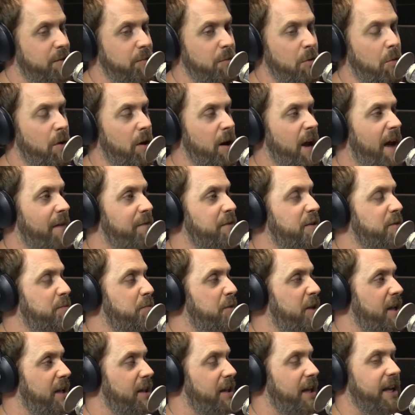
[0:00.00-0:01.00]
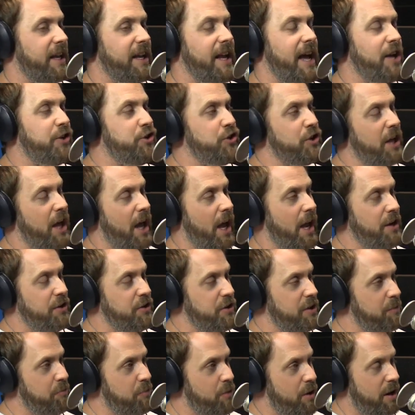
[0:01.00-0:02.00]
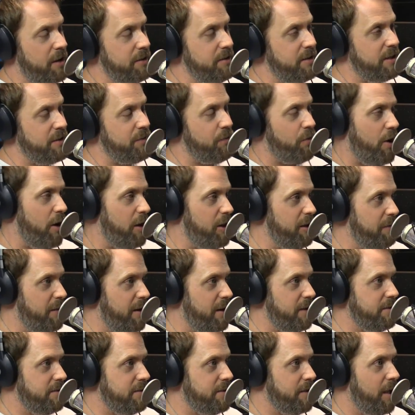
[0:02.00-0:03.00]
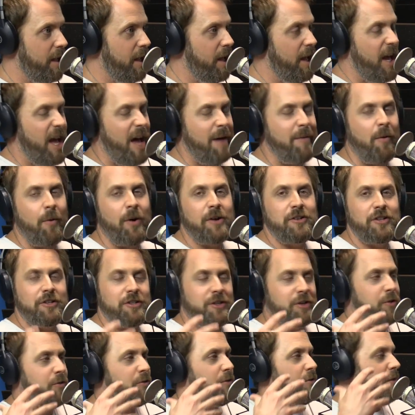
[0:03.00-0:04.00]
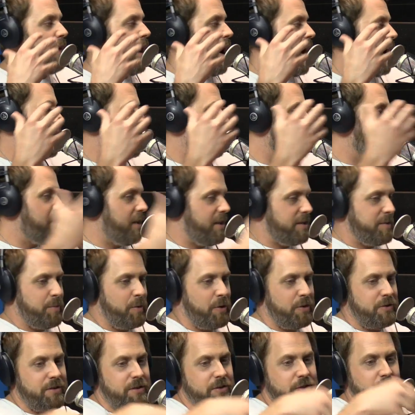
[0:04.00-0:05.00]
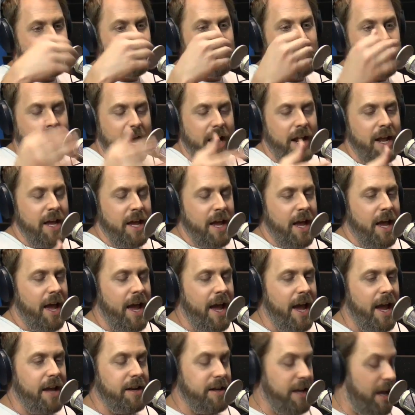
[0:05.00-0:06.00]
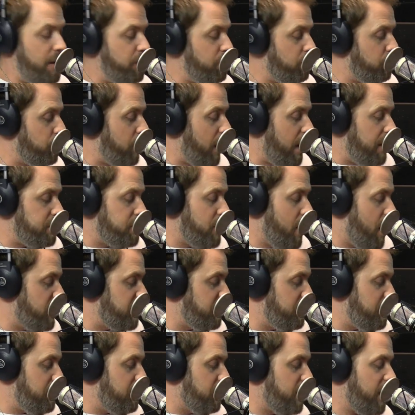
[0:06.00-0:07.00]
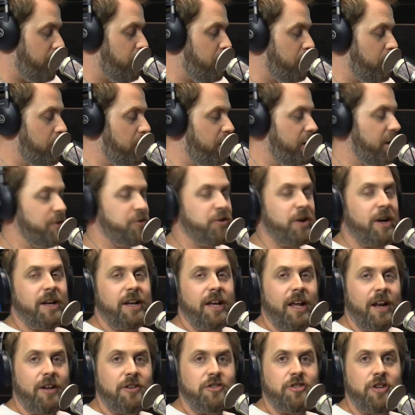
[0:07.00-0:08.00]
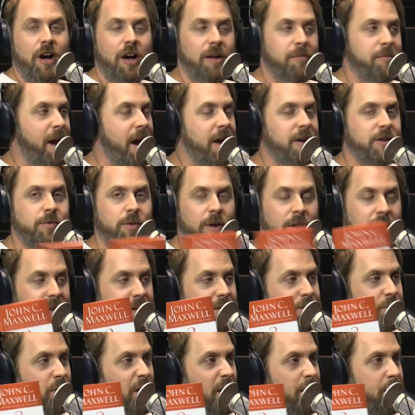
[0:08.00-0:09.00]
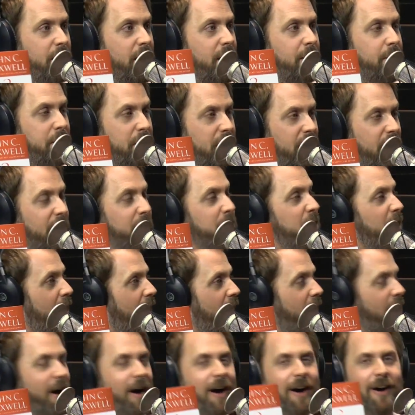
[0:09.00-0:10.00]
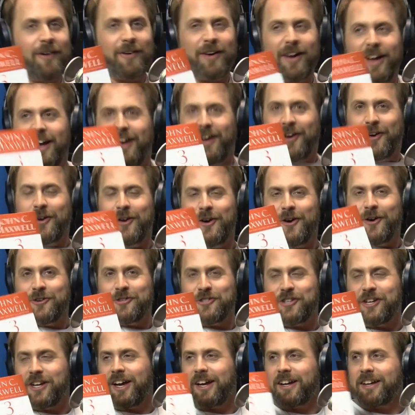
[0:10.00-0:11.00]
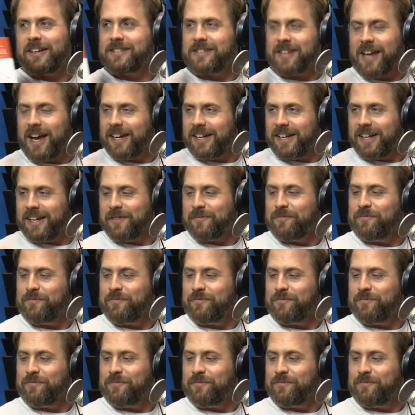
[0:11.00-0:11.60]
And we want to have this being like an education process for all of us about what to do. Hire this person, do that, and and and talk to people like we're going to try to get on John Maxwell. He's one of my big. Pe- oh, ooh, she got excited.